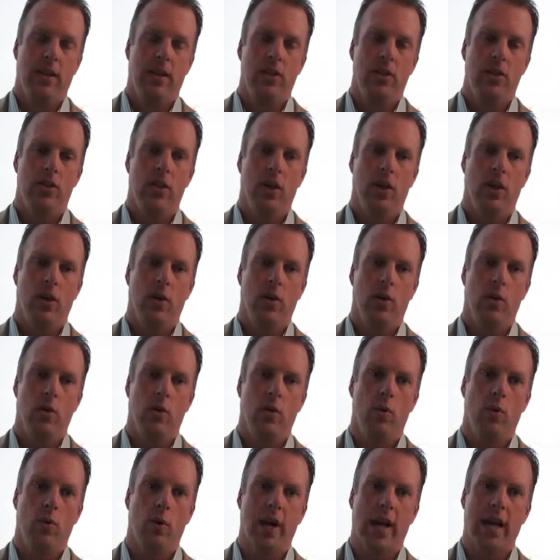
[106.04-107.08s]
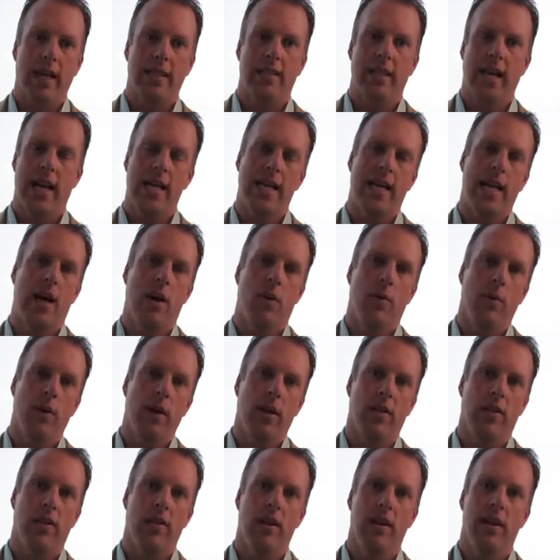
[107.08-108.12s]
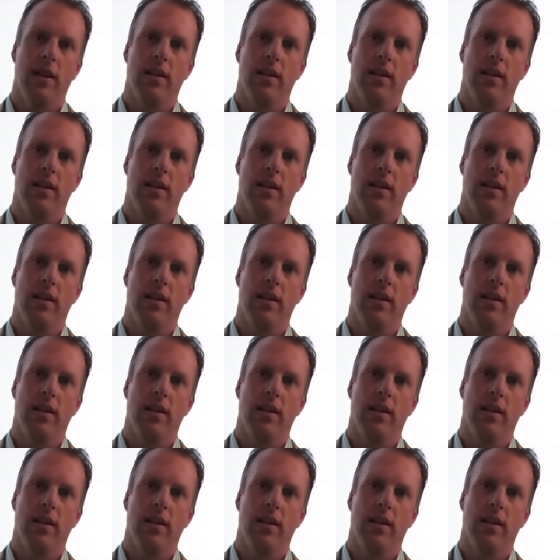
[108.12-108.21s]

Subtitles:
So when I sat down with